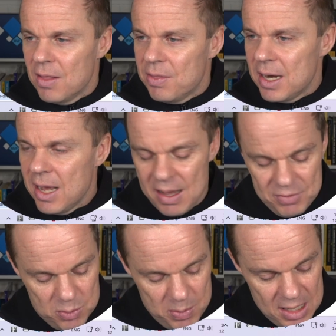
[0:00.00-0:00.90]
Then I have a
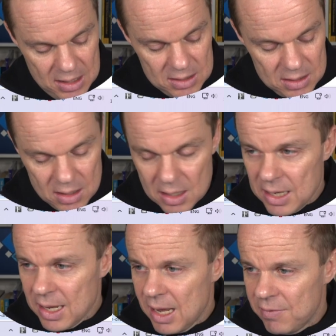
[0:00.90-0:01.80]
space
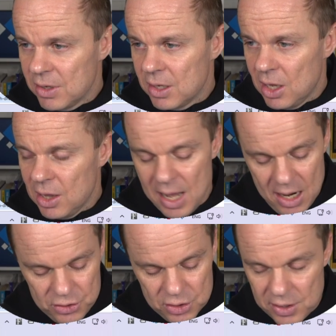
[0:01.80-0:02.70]
and I have a
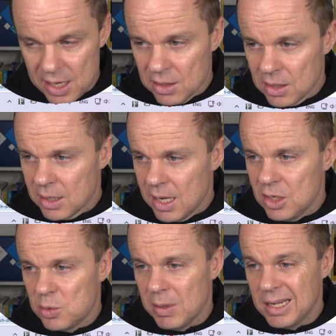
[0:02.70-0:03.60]
larger than and a
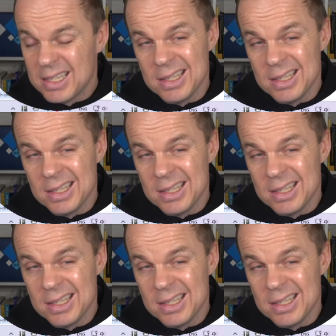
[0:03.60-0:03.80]
space.